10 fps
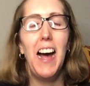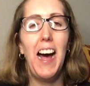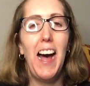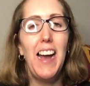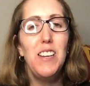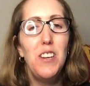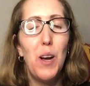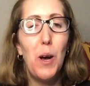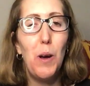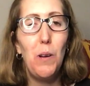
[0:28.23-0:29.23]
I
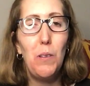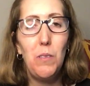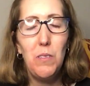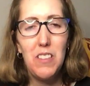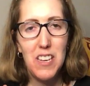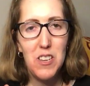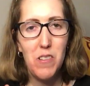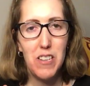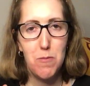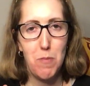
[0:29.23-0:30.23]
know that you
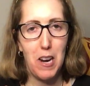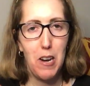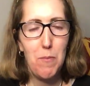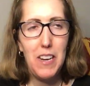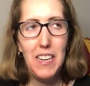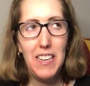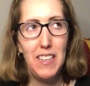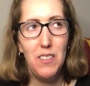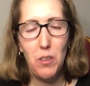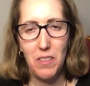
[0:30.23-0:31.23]
inspired me
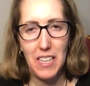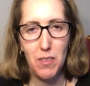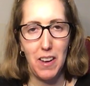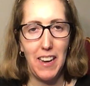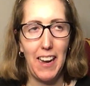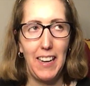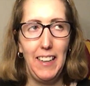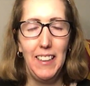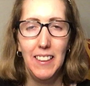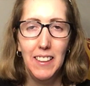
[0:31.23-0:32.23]
so that's why
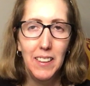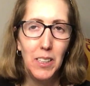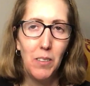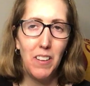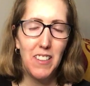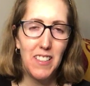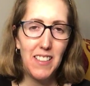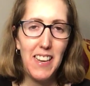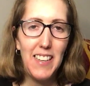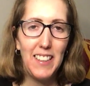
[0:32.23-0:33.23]
I wanted to
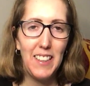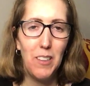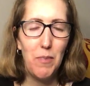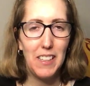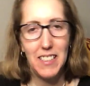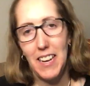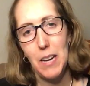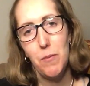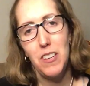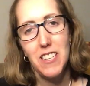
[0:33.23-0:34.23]
thank you because I
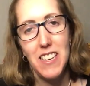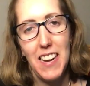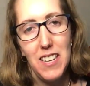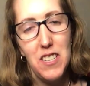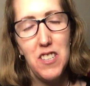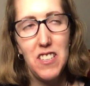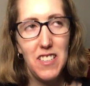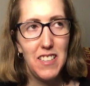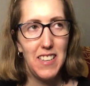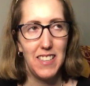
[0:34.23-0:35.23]
appreciate
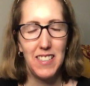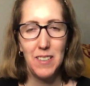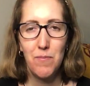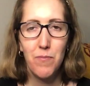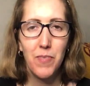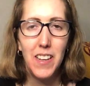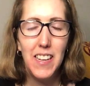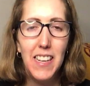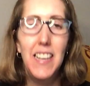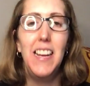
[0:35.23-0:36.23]
it.
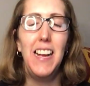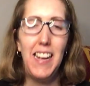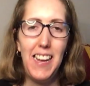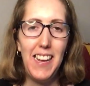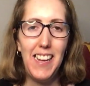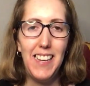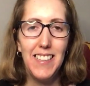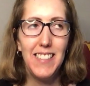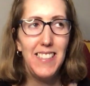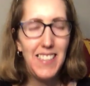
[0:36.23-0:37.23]

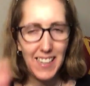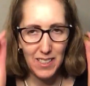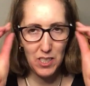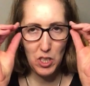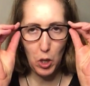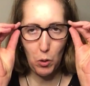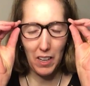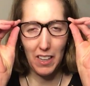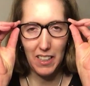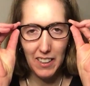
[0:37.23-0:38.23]
And yeah, so
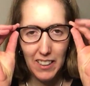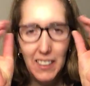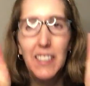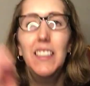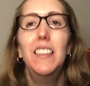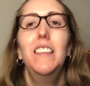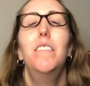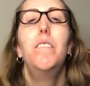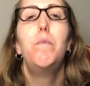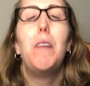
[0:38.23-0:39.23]
uh,
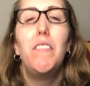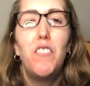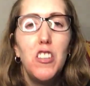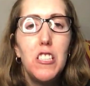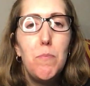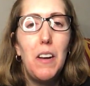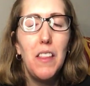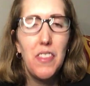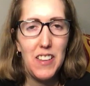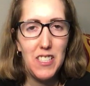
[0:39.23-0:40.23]
my first
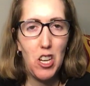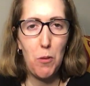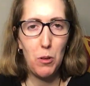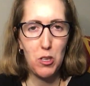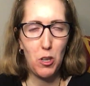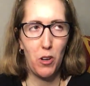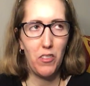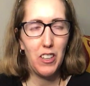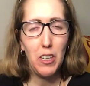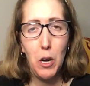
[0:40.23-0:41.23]
month is almost
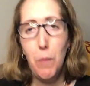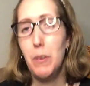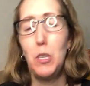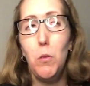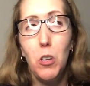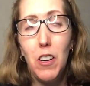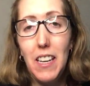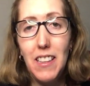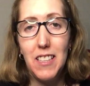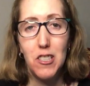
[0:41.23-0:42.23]
over, but don't
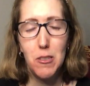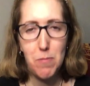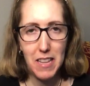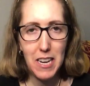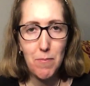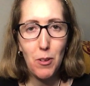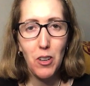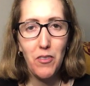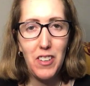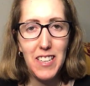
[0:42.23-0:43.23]
worry, there's plenty more
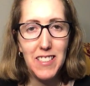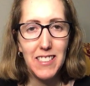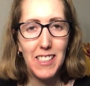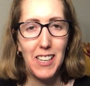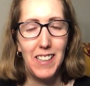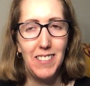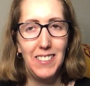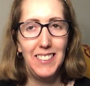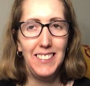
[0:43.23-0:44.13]
videos to go.